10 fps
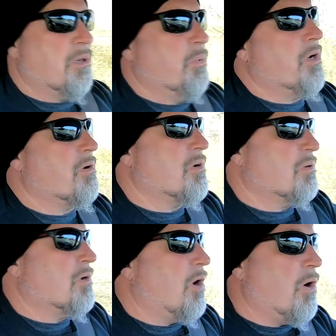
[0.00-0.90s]
we are on
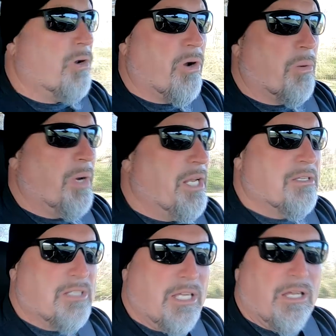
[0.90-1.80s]
our, on our way to
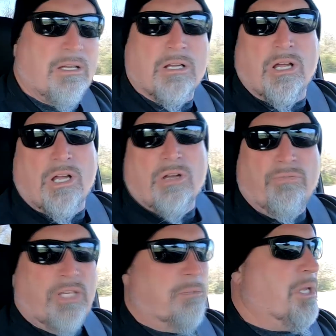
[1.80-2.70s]
Xenia,
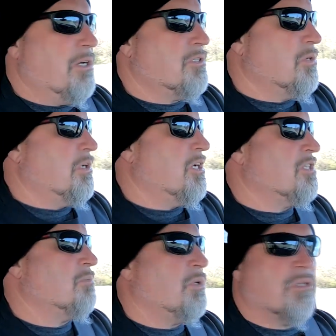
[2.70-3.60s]
50 bales to a
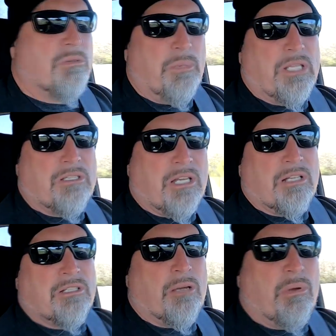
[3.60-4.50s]
customer. This will be the
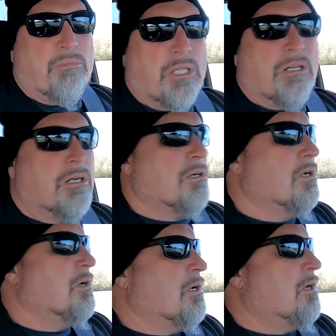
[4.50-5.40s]
second time I've been there.
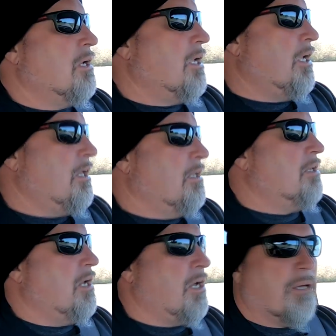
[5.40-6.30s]

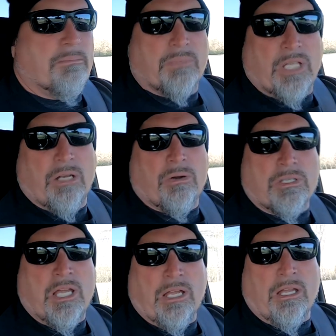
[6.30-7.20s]
And uh, get her
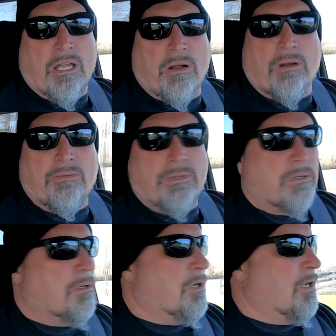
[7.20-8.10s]
taken care of.
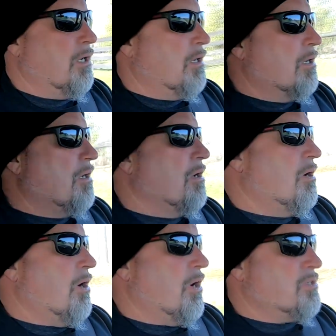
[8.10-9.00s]

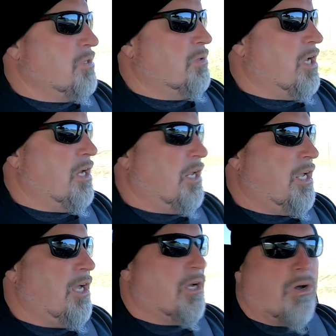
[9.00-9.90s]
Also got
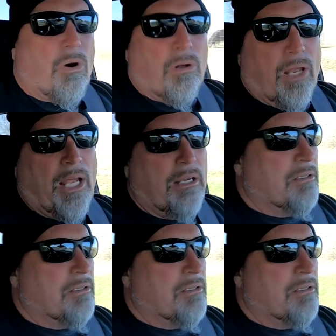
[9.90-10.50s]
a uh, call late